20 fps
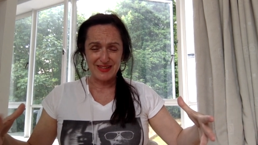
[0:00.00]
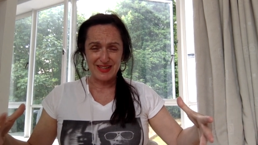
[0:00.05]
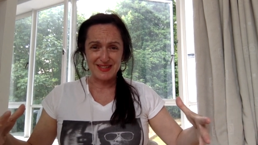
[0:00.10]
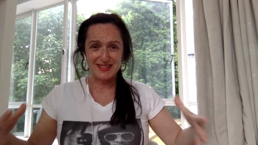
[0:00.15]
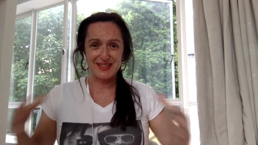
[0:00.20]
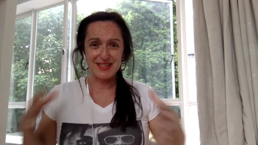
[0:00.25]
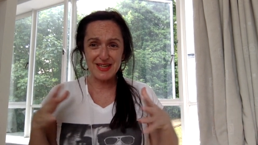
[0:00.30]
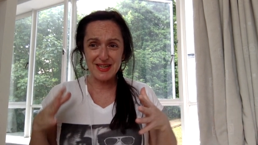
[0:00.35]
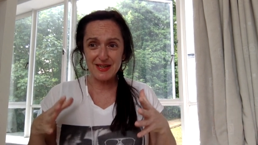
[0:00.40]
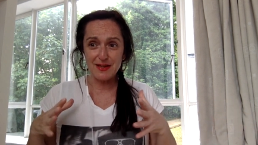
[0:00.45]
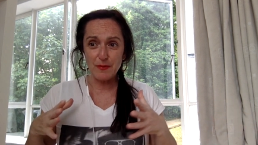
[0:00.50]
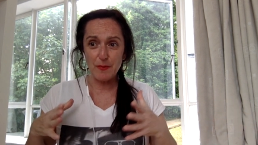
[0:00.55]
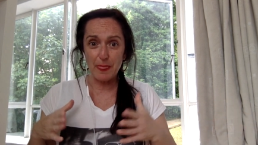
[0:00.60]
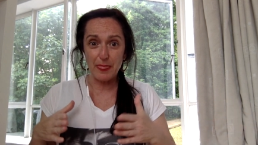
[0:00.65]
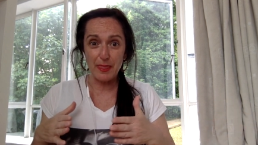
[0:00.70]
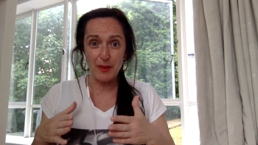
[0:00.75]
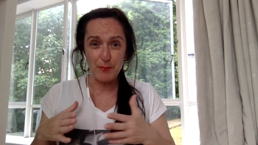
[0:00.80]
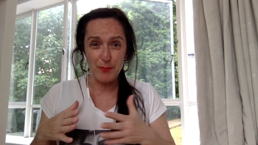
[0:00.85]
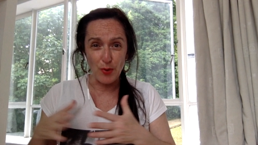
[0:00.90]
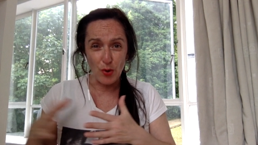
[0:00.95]
See,
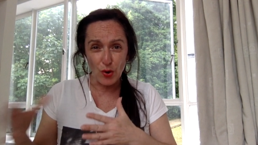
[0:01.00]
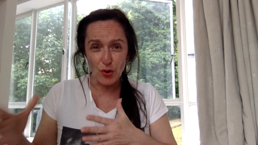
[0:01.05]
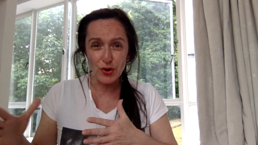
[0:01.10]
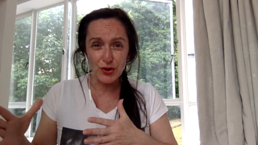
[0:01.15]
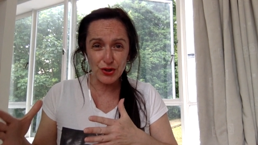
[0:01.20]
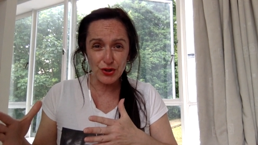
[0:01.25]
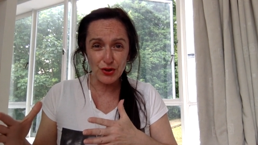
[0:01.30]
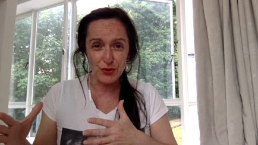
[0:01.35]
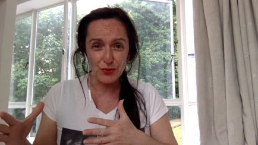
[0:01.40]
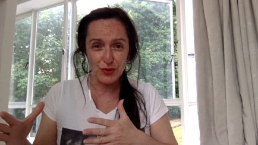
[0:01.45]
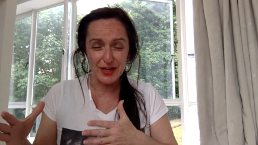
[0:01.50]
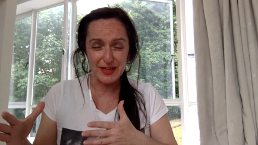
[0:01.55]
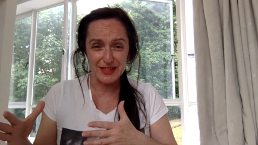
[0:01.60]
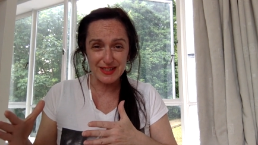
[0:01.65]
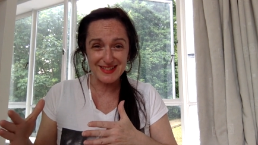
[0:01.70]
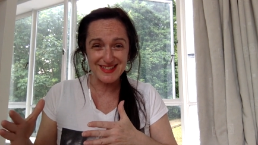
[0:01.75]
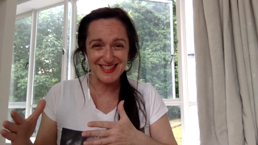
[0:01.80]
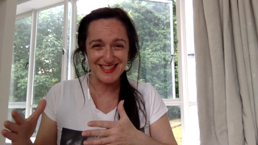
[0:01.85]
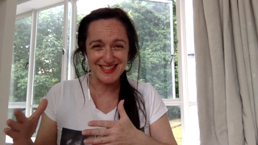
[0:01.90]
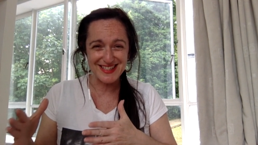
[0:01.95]
poor you can
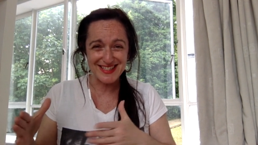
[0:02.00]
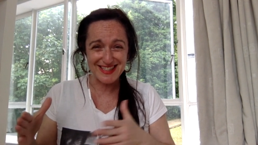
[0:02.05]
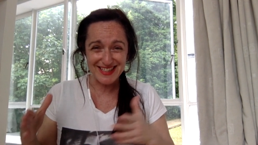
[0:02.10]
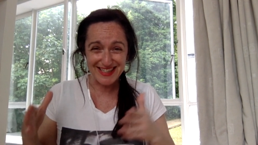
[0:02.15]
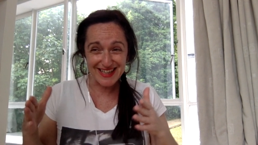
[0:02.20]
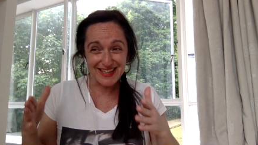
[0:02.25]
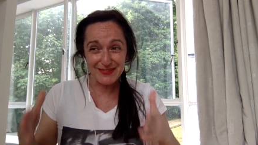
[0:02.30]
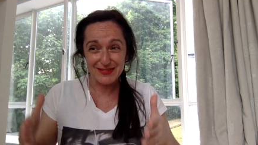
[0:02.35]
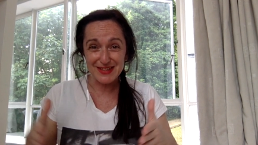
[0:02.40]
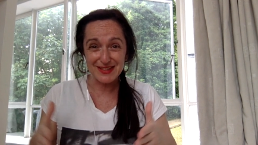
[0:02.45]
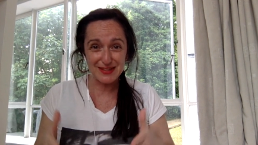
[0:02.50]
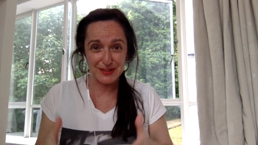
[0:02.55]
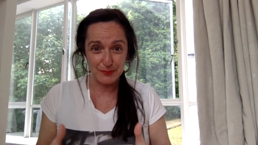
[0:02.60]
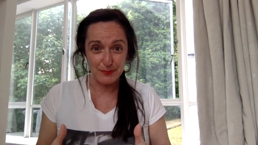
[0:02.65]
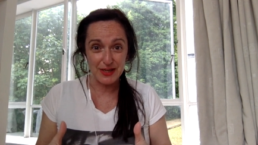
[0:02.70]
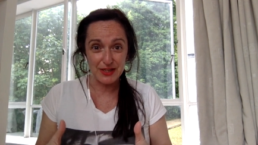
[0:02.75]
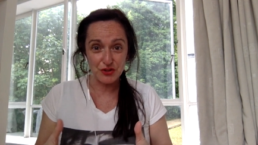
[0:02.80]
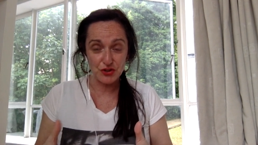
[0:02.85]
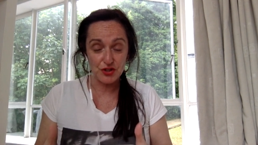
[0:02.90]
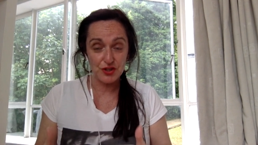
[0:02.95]
exist in this
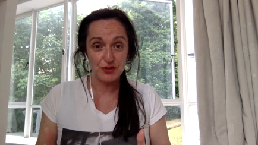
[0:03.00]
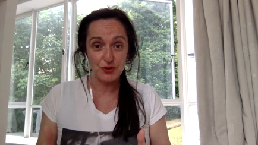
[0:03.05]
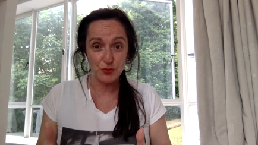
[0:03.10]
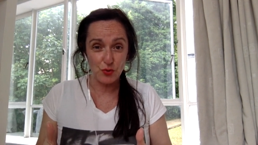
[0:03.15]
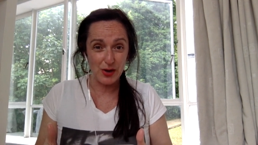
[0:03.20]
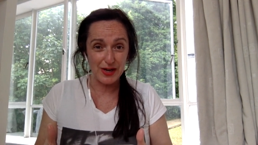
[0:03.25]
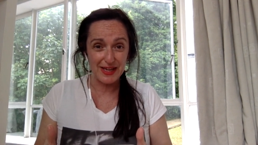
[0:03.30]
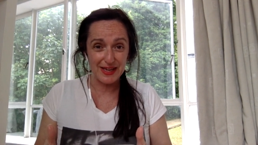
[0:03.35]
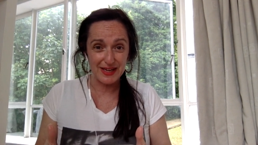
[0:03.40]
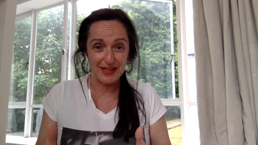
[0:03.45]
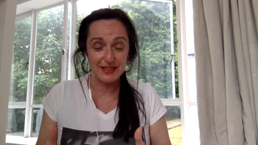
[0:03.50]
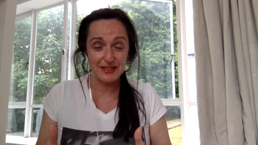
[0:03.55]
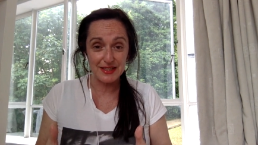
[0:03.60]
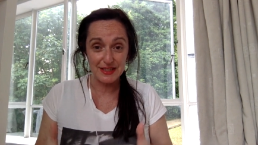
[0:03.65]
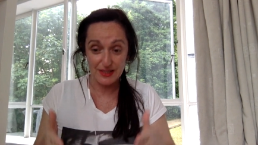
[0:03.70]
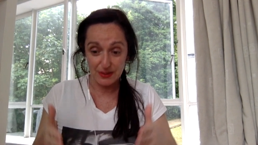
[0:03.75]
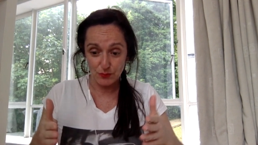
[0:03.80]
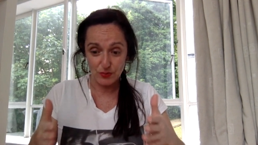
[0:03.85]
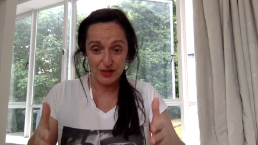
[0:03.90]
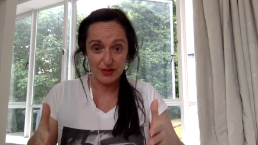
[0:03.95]
dimension in
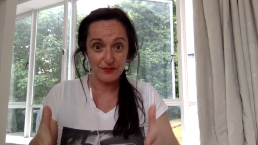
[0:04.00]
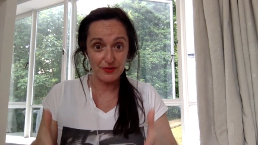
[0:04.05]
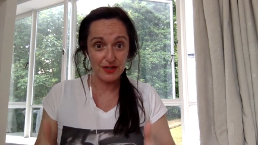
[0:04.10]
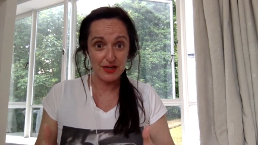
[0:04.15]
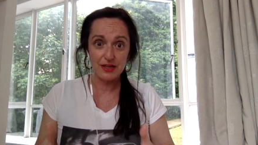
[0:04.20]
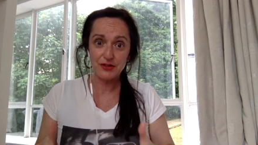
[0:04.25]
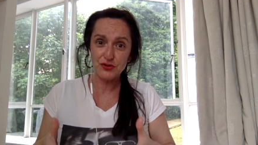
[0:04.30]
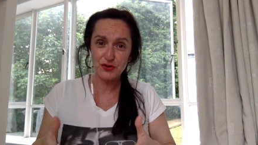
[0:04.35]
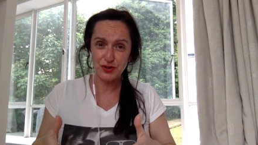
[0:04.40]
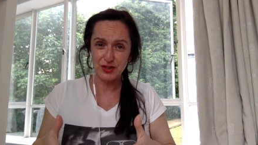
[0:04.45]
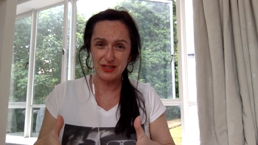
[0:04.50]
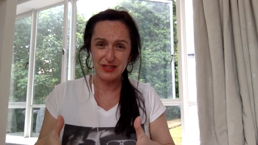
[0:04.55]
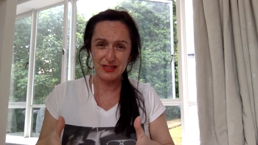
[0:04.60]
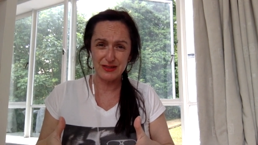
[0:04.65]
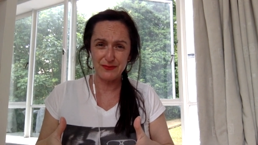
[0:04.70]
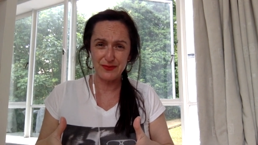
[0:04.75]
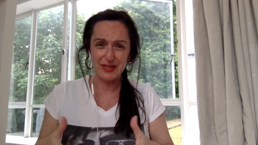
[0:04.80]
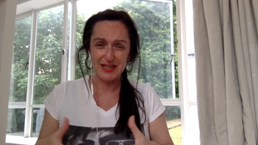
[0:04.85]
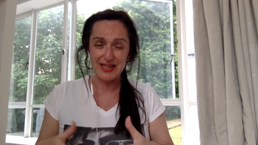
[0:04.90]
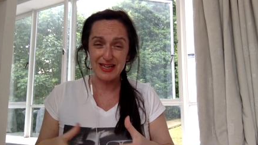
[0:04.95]
2018 in whatever country you
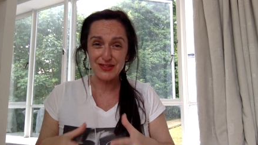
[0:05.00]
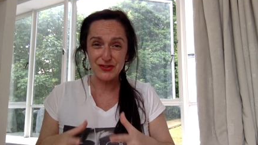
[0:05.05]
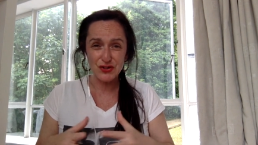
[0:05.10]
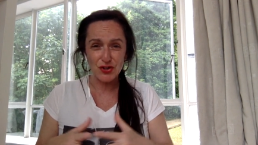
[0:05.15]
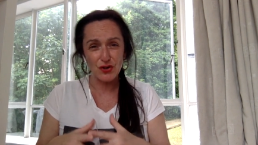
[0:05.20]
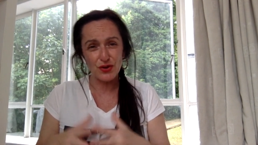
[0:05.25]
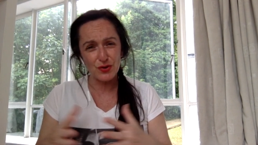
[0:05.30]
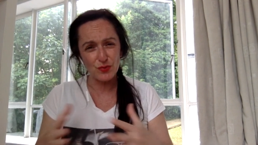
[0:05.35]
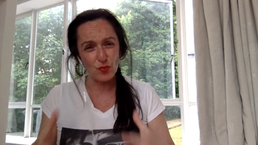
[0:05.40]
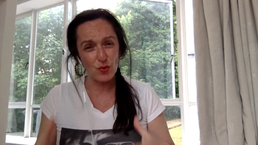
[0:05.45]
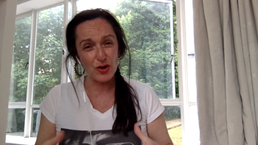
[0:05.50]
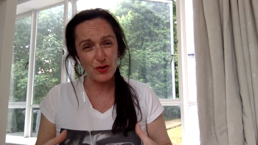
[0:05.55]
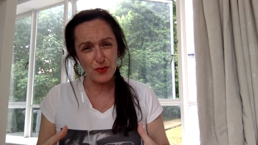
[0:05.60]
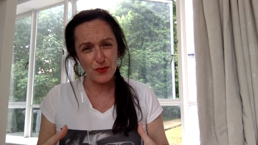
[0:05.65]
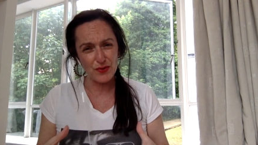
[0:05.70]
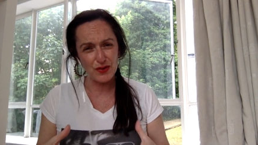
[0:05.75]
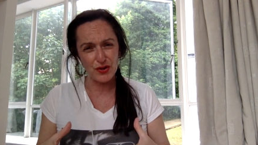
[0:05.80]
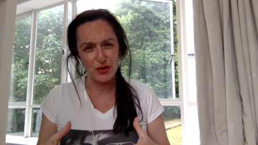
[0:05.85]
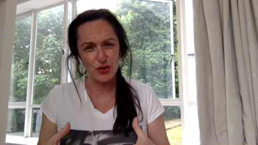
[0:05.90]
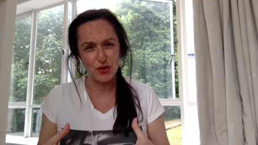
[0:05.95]
live in, and so can
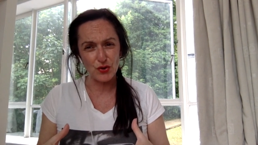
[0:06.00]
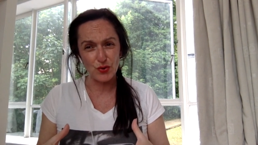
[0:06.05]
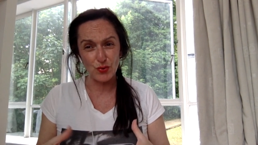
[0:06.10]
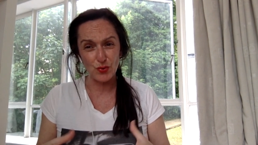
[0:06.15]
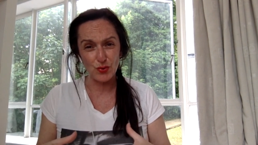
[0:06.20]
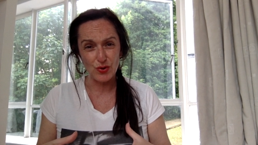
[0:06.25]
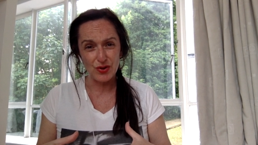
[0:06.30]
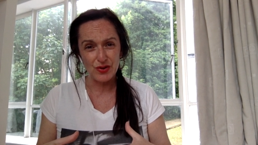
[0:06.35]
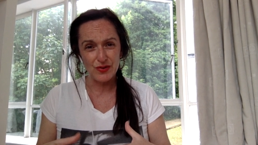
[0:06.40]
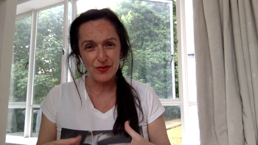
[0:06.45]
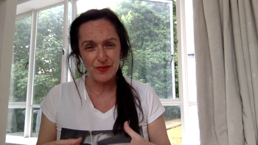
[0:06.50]
wealthy you